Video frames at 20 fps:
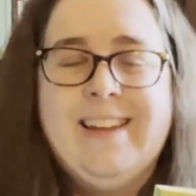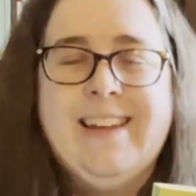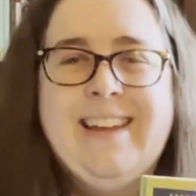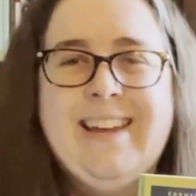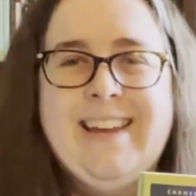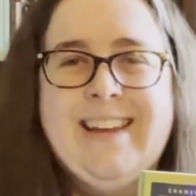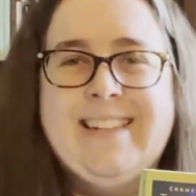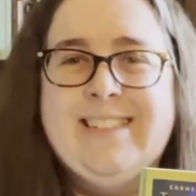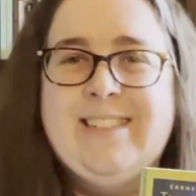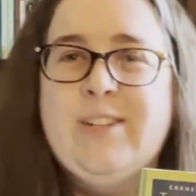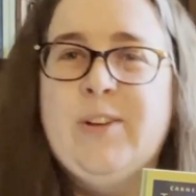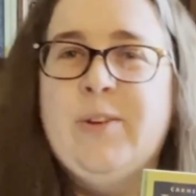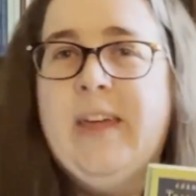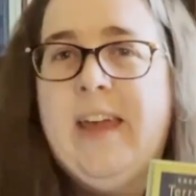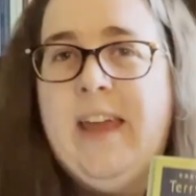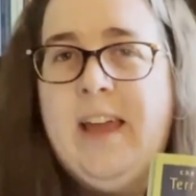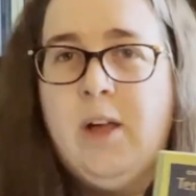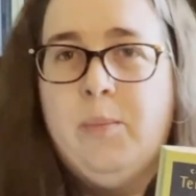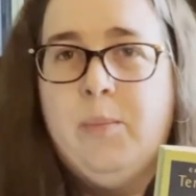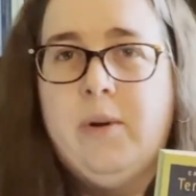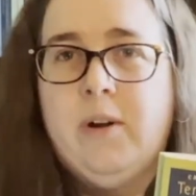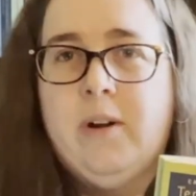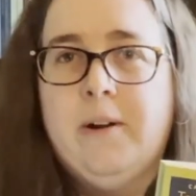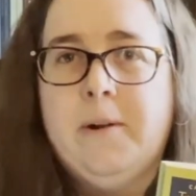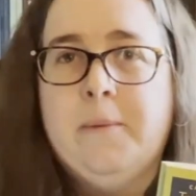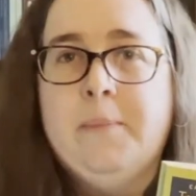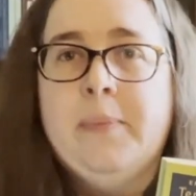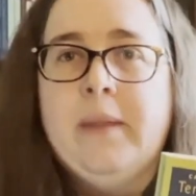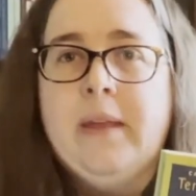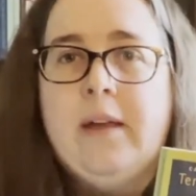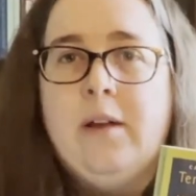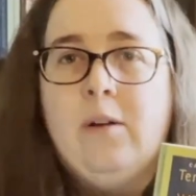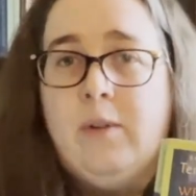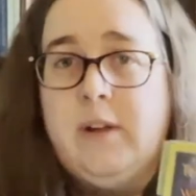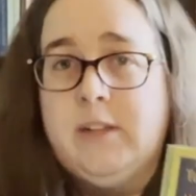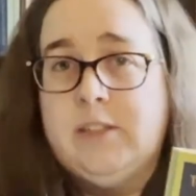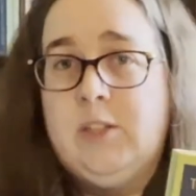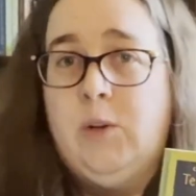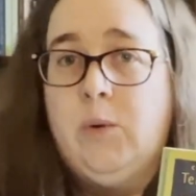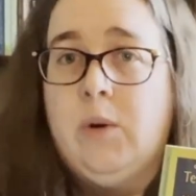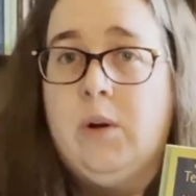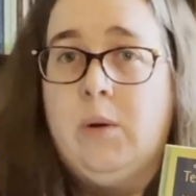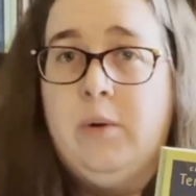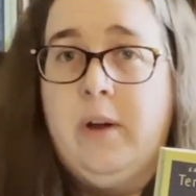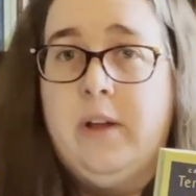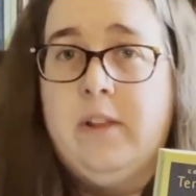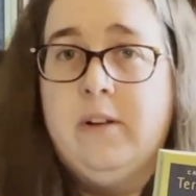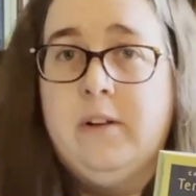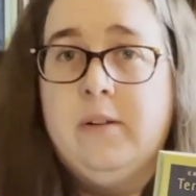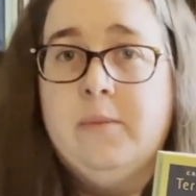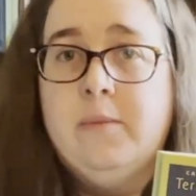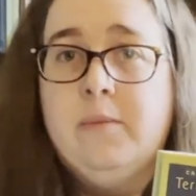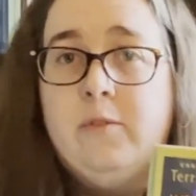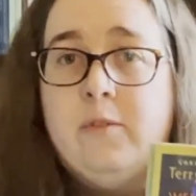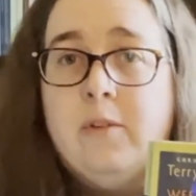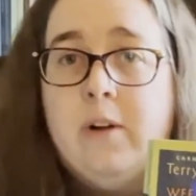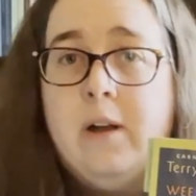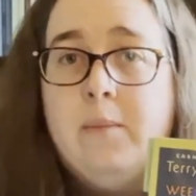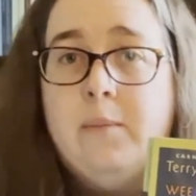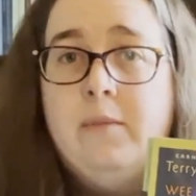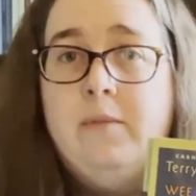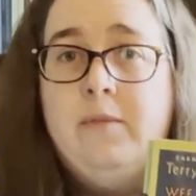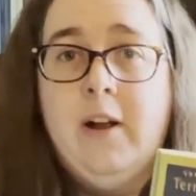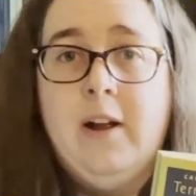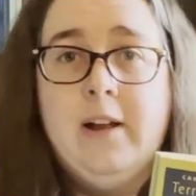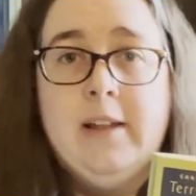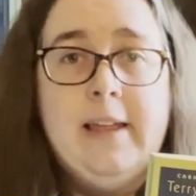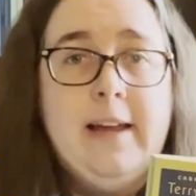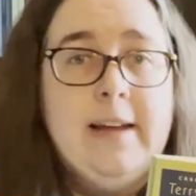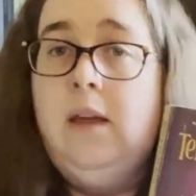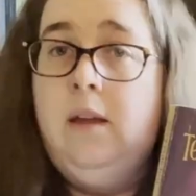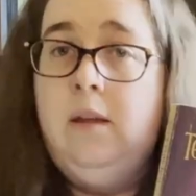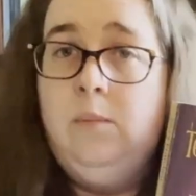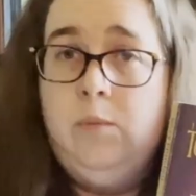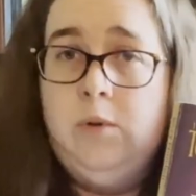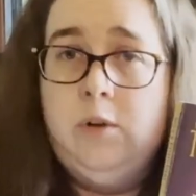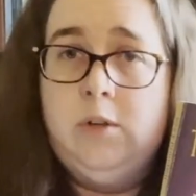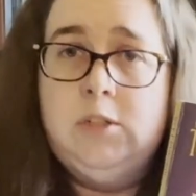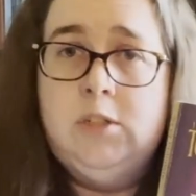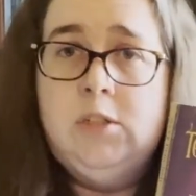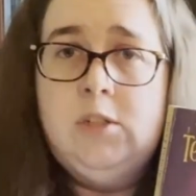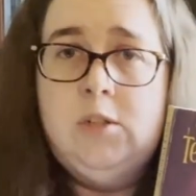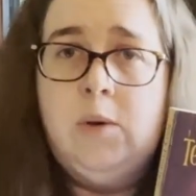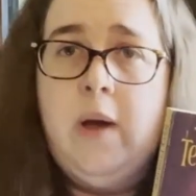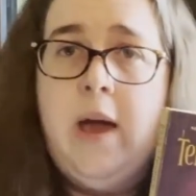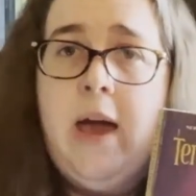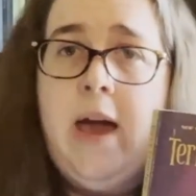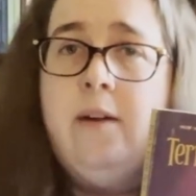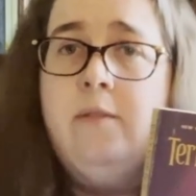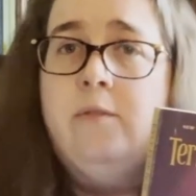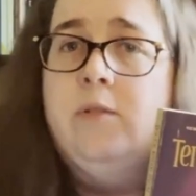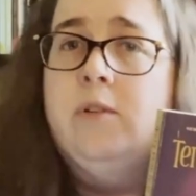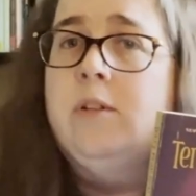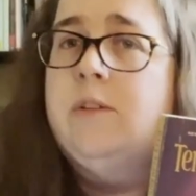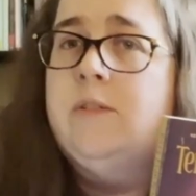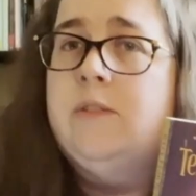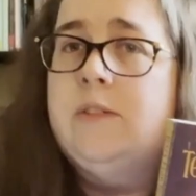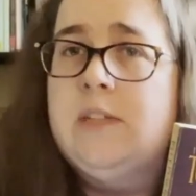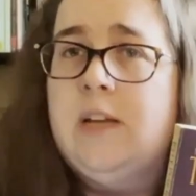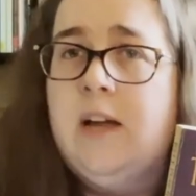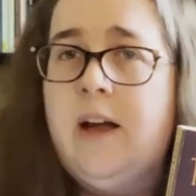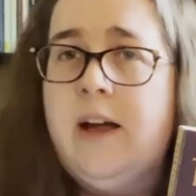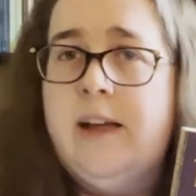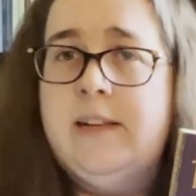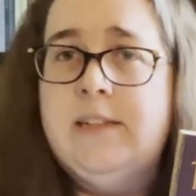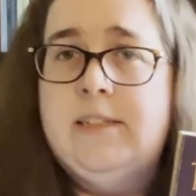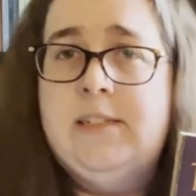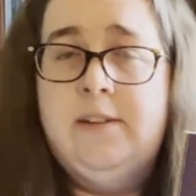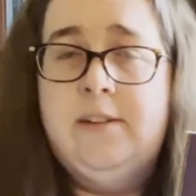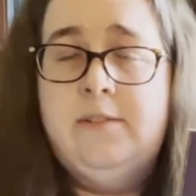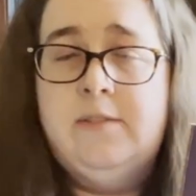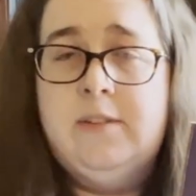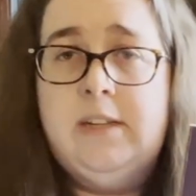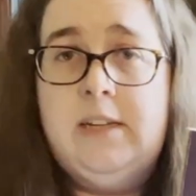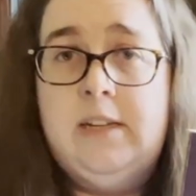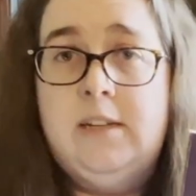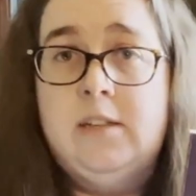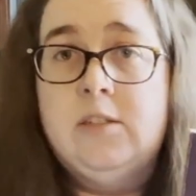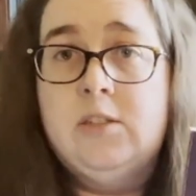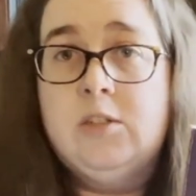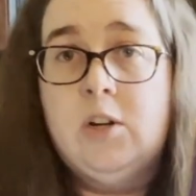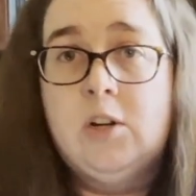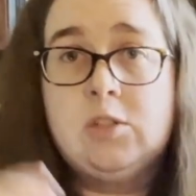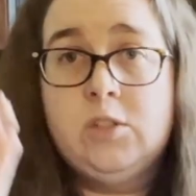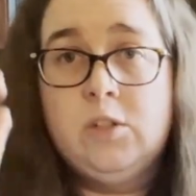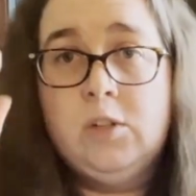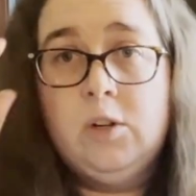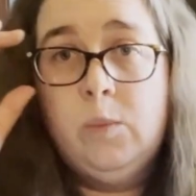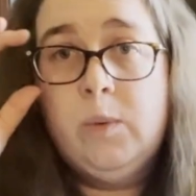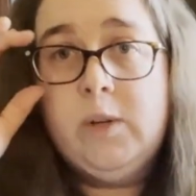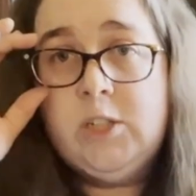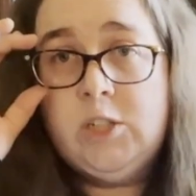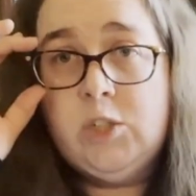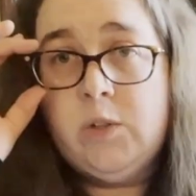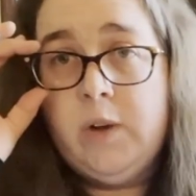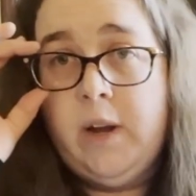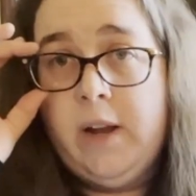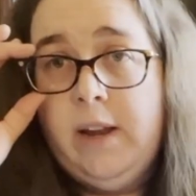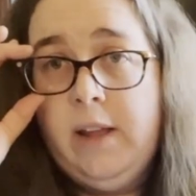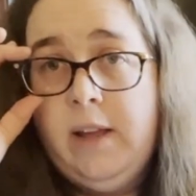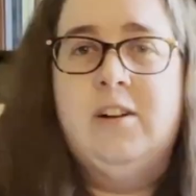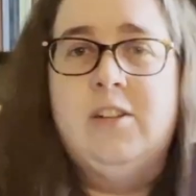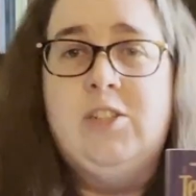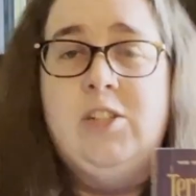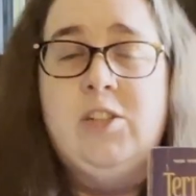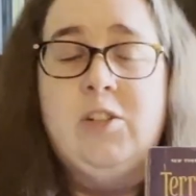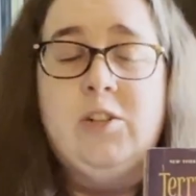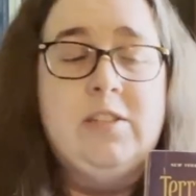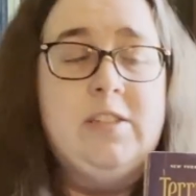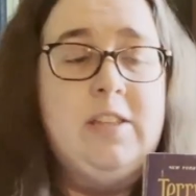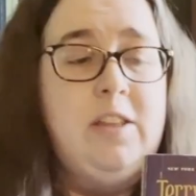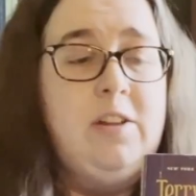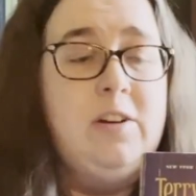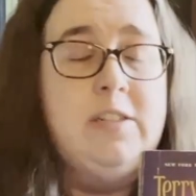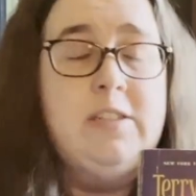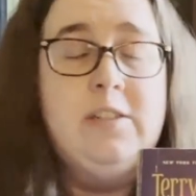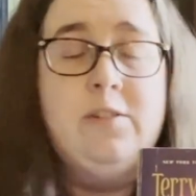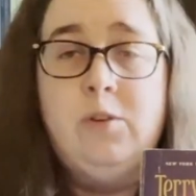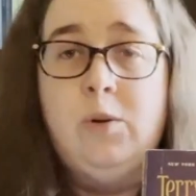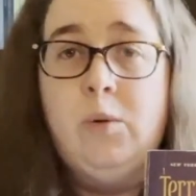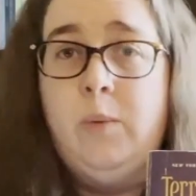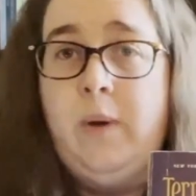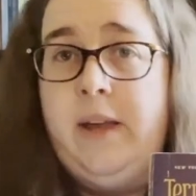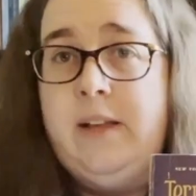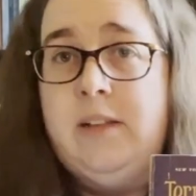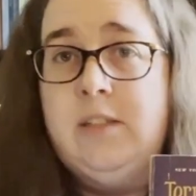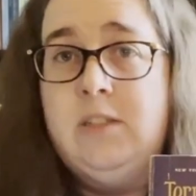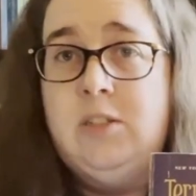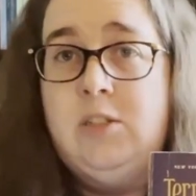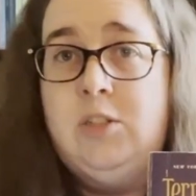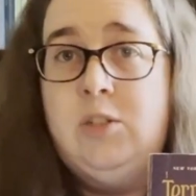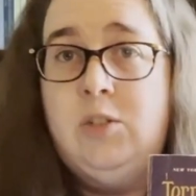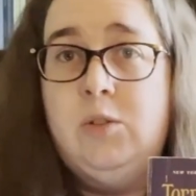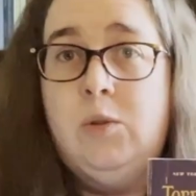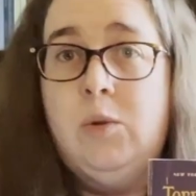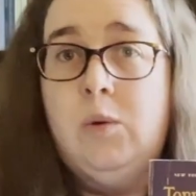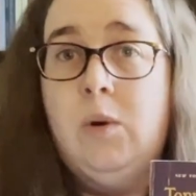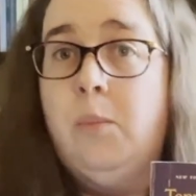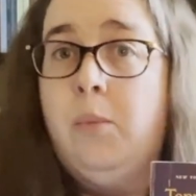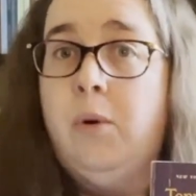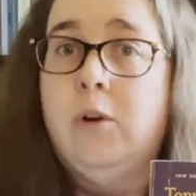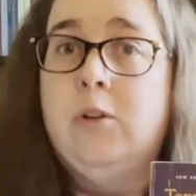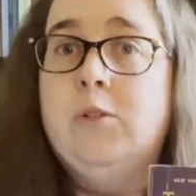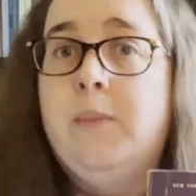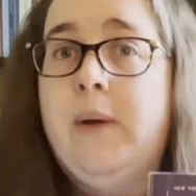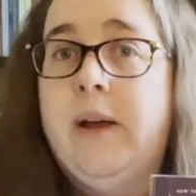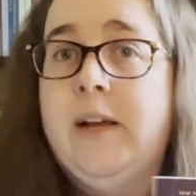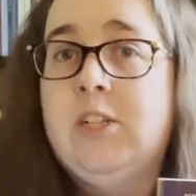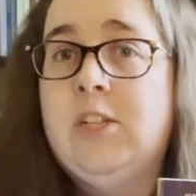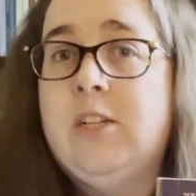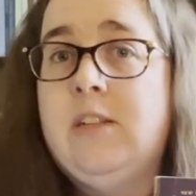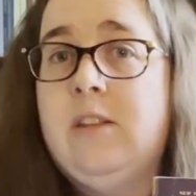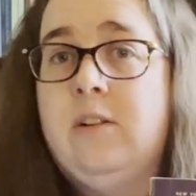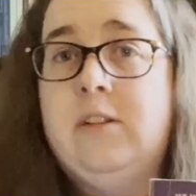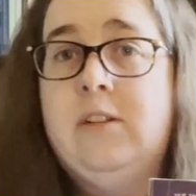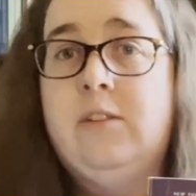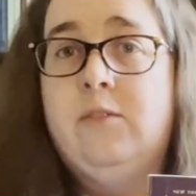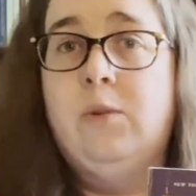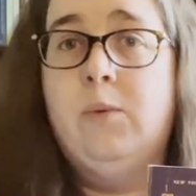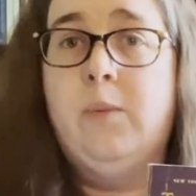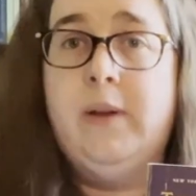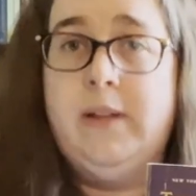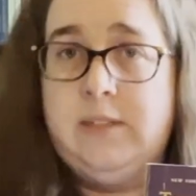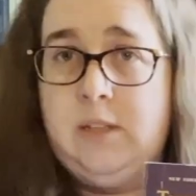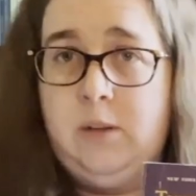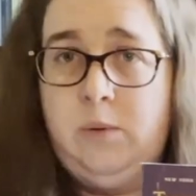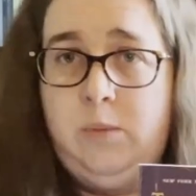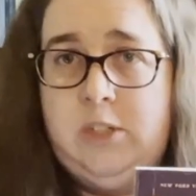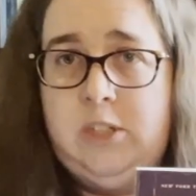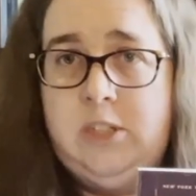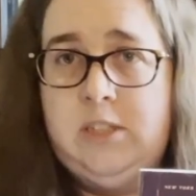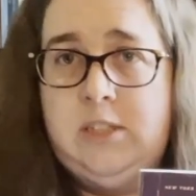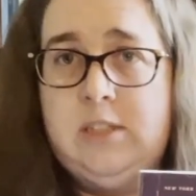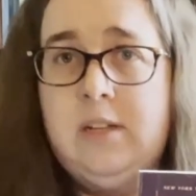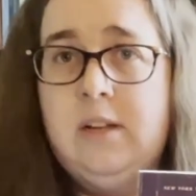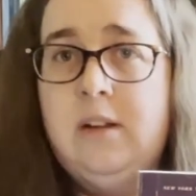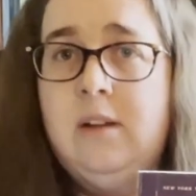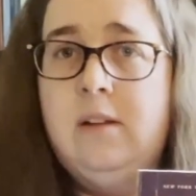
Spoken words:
And so they help her rescue her brother from fairyland. In book 2, A Hatful of Sky, Tiffany starts her witch training. She learns that there are different ways to approach magic. There are different ways that witches